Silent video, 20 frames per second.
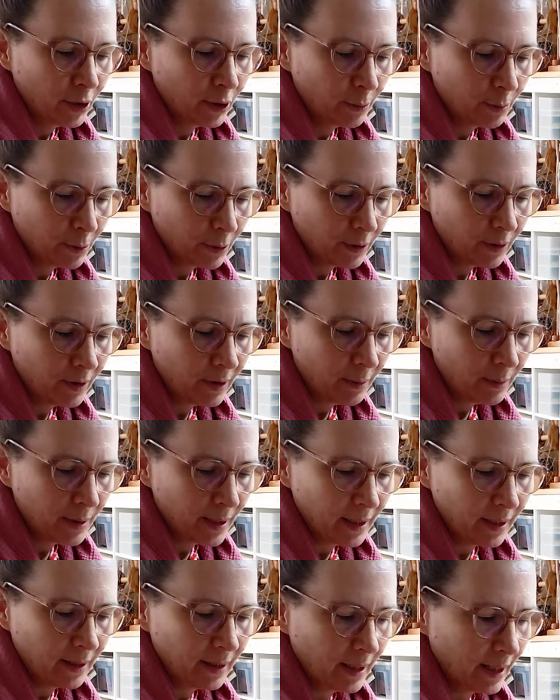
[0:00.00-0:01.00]
You put them
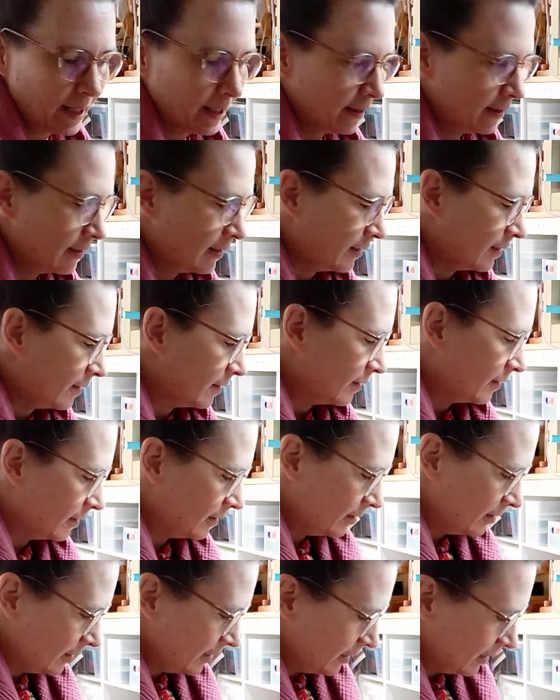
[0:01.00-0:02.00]
in at
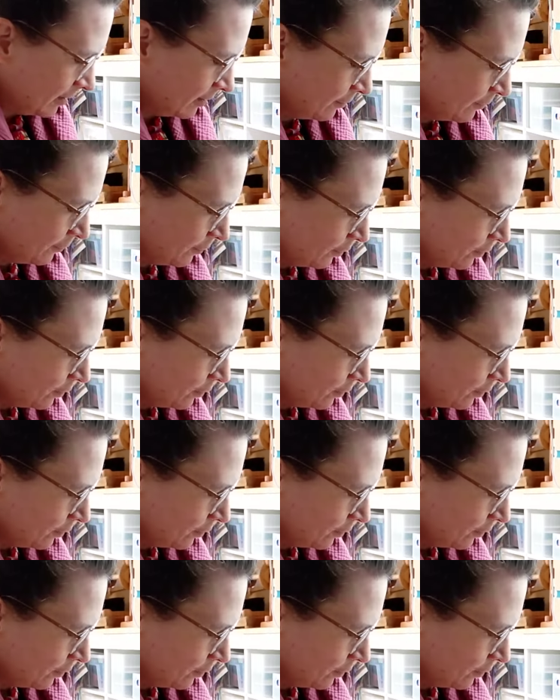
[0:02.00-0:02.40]
the